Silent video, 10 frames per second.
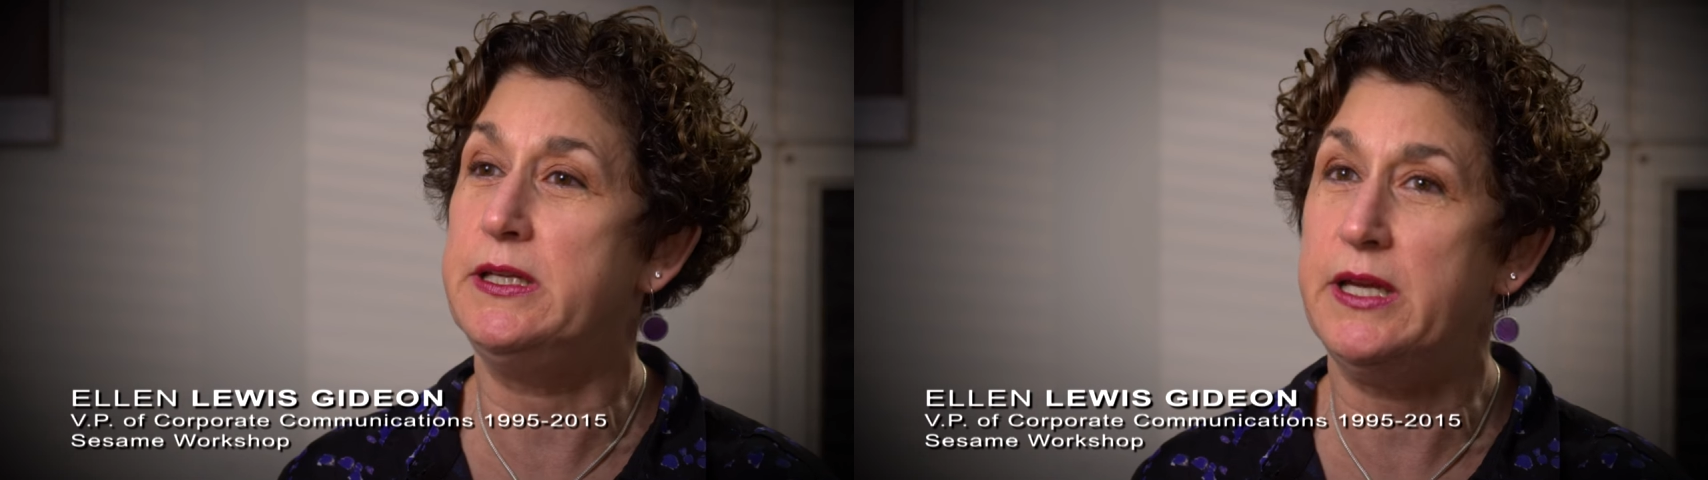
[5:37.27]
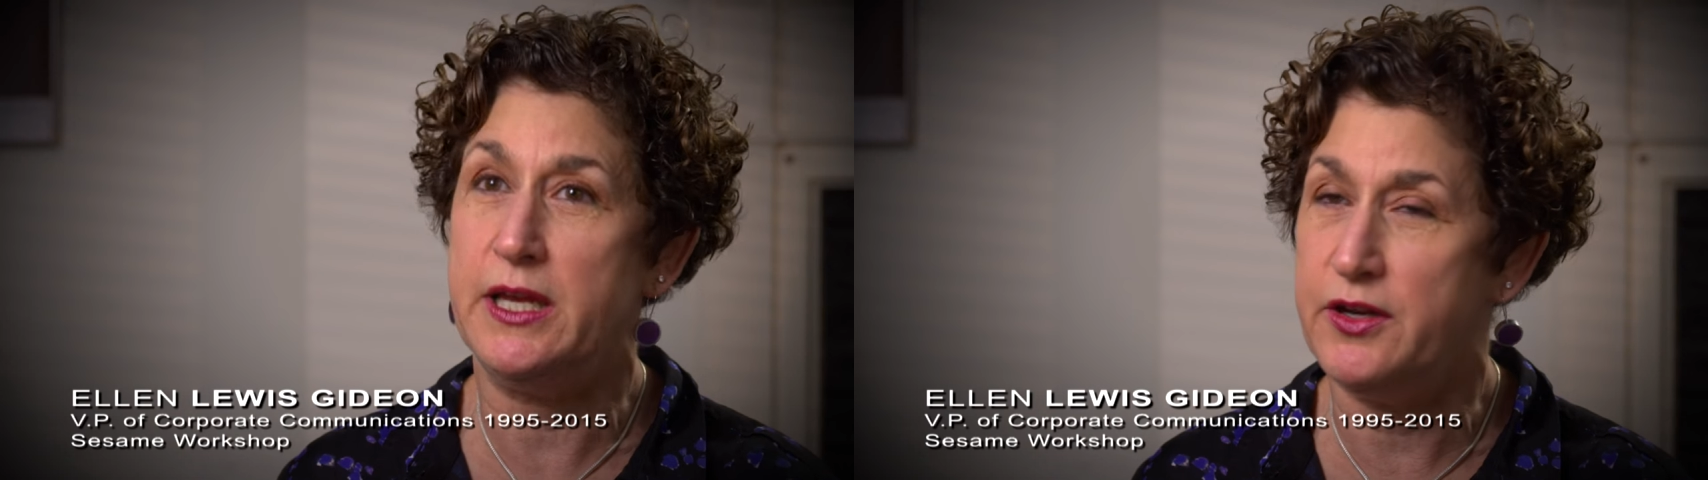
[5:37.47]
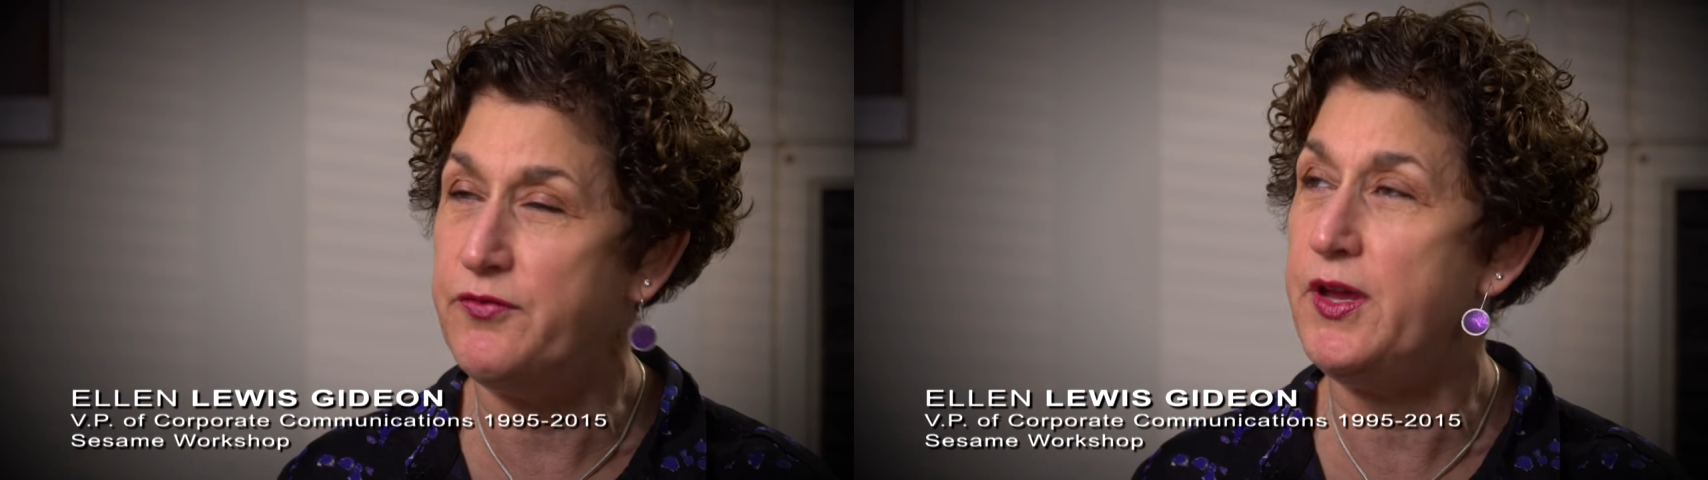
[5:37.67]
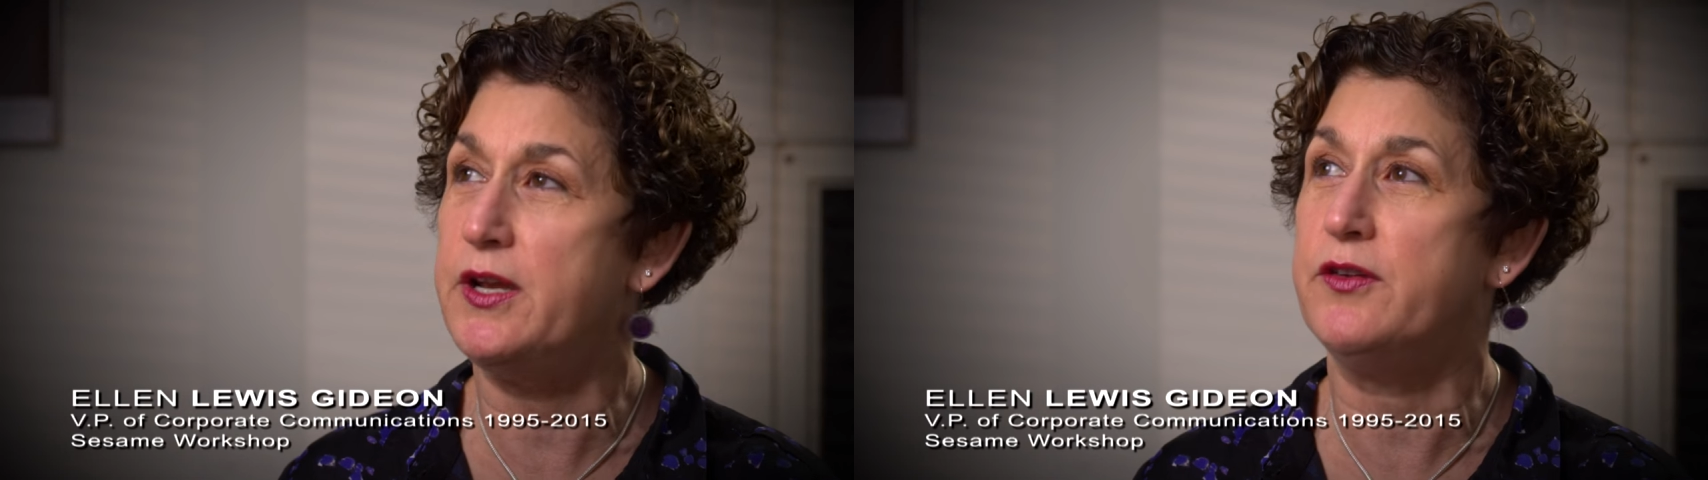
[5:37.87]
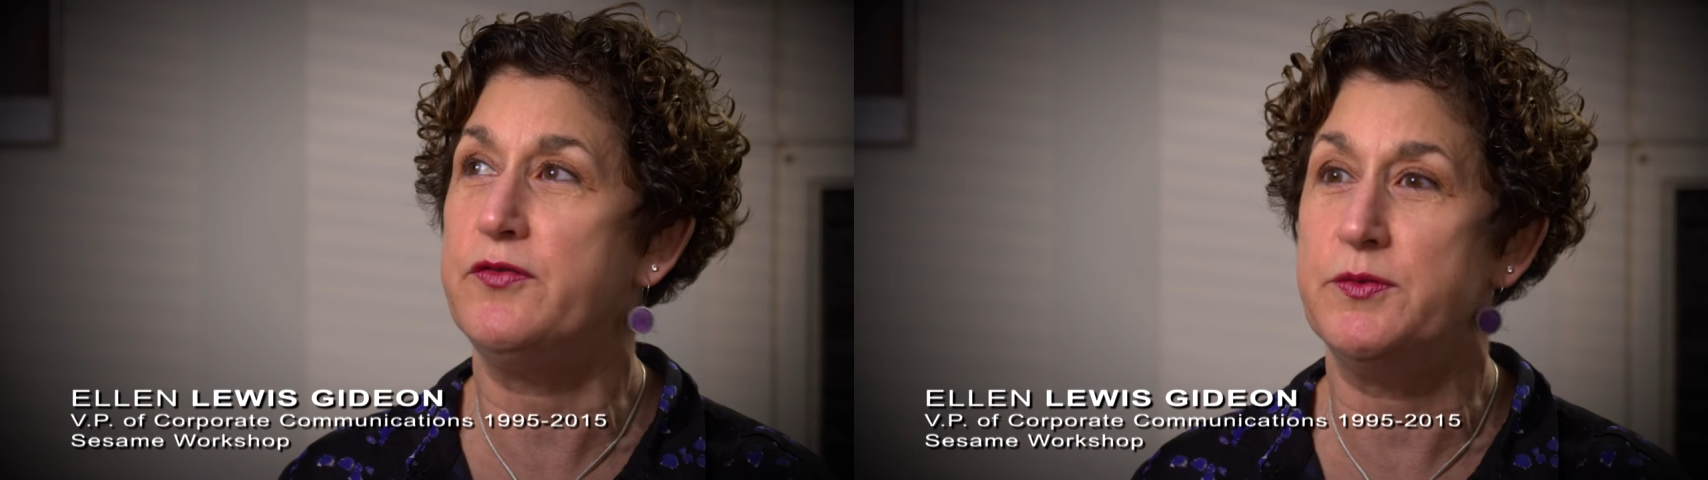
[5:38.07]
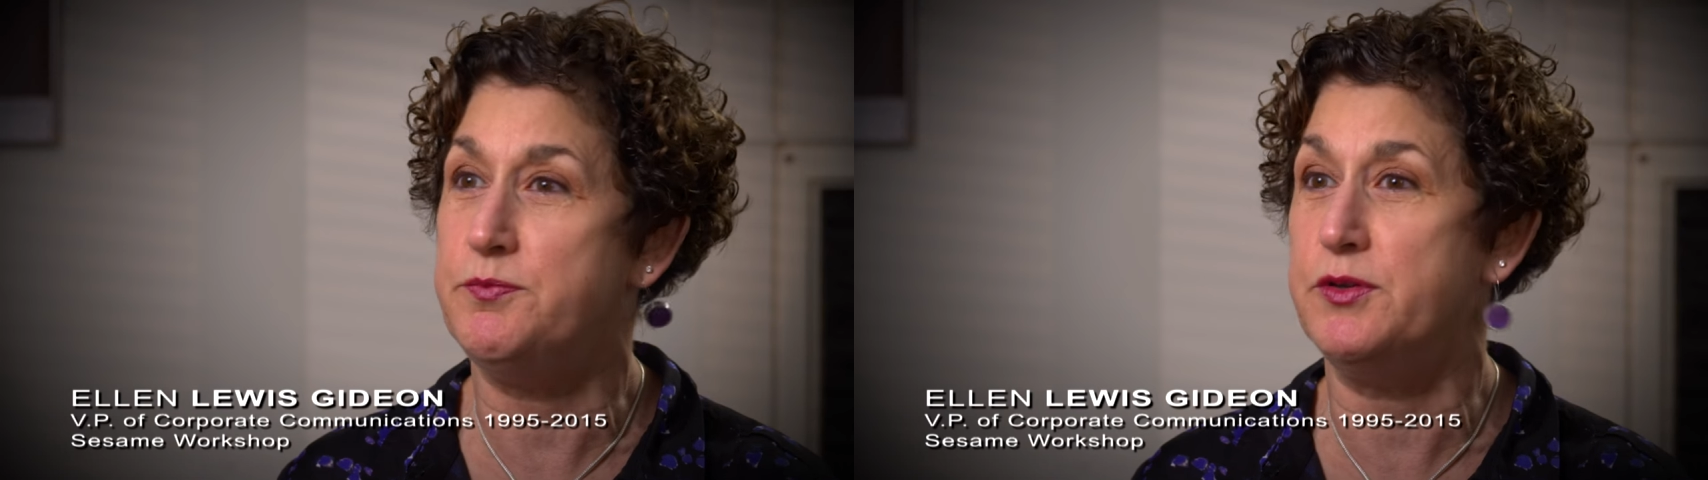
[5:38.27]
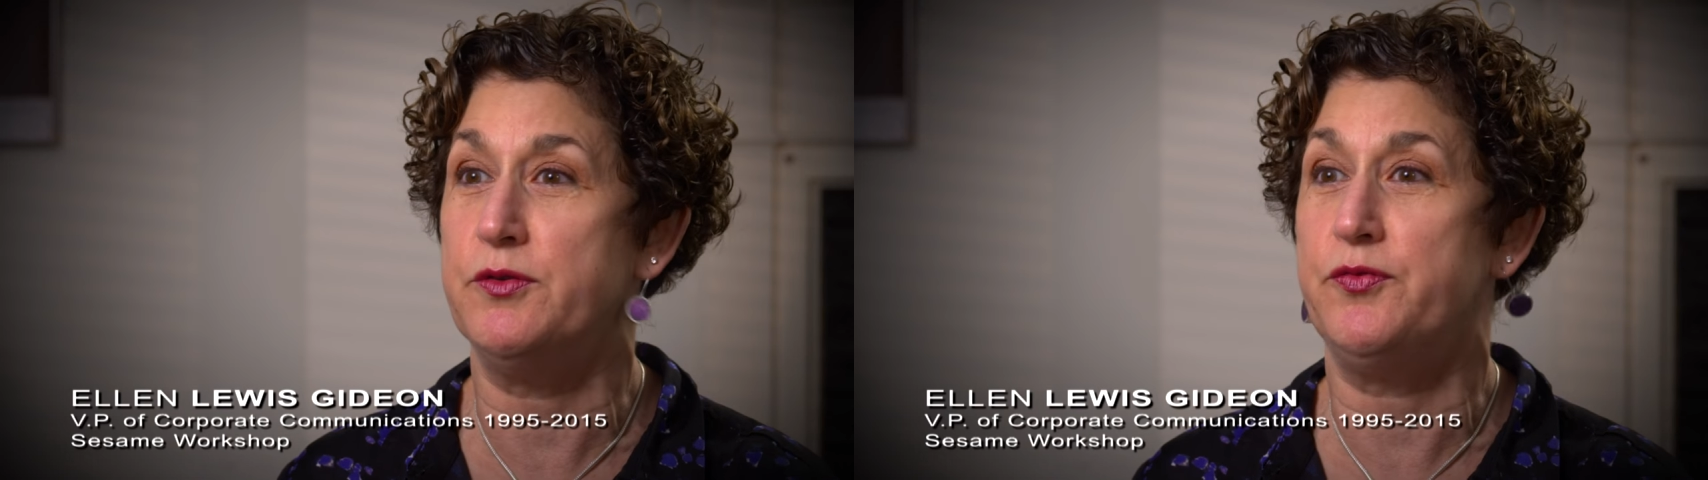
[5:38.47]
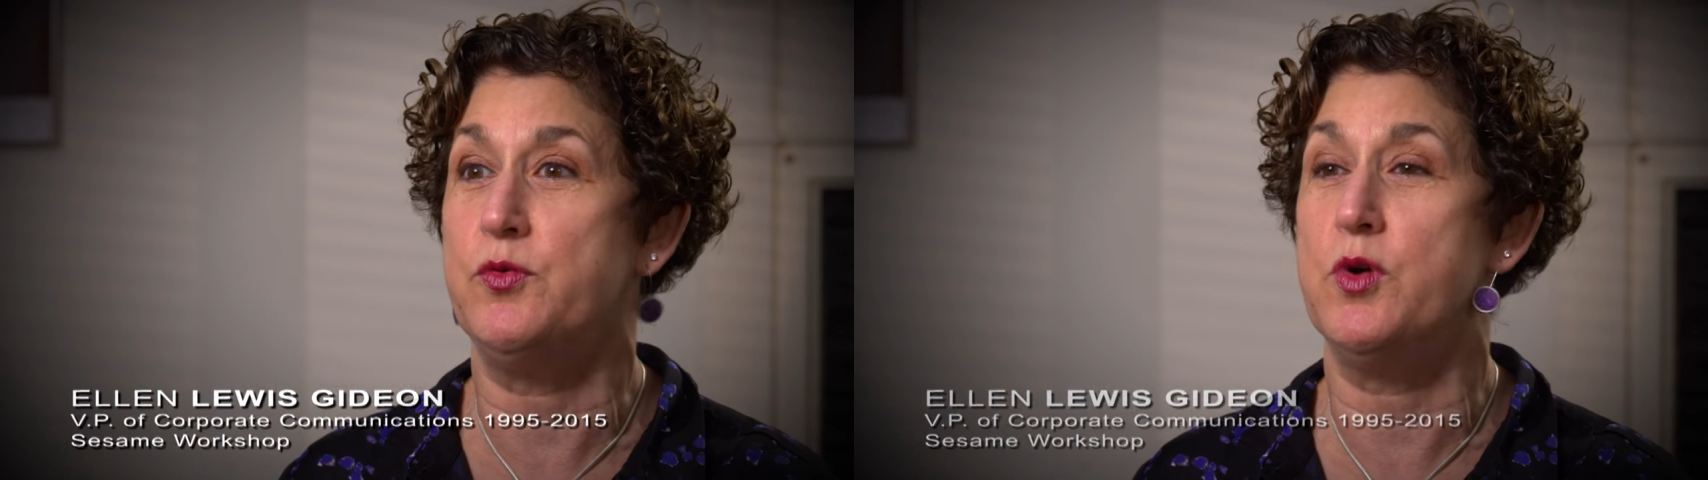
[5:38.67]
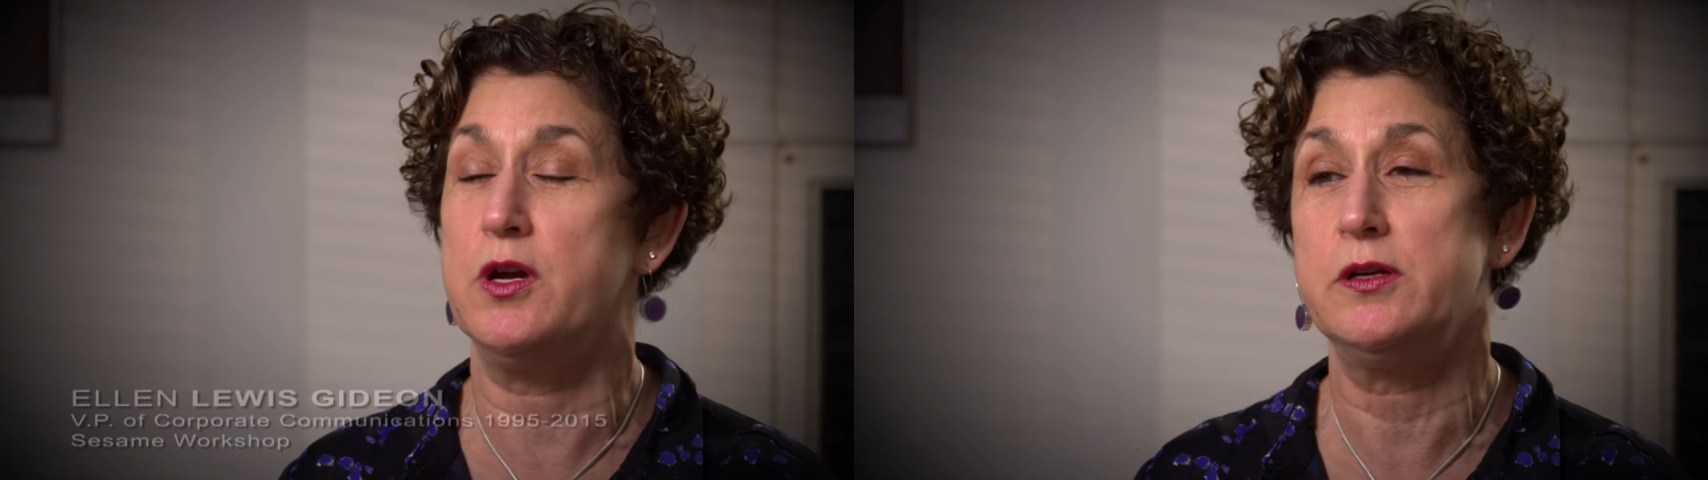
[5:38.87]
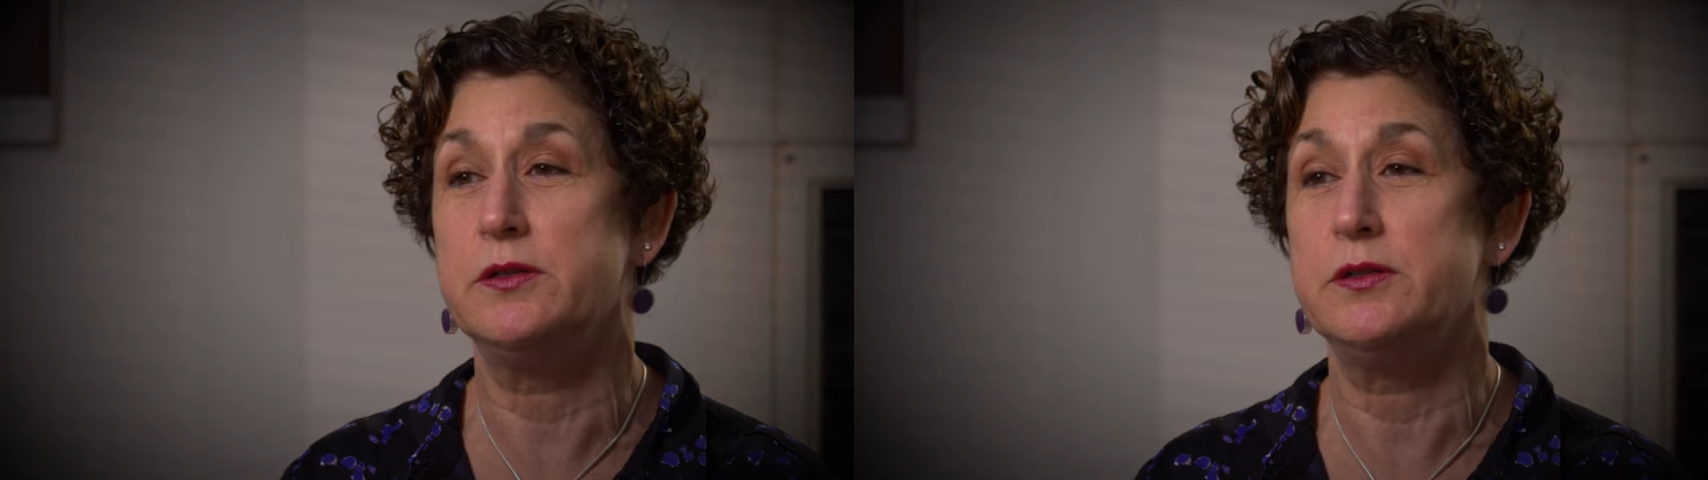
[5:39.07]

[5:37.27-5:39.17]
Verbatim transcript: innovative and beautiful work.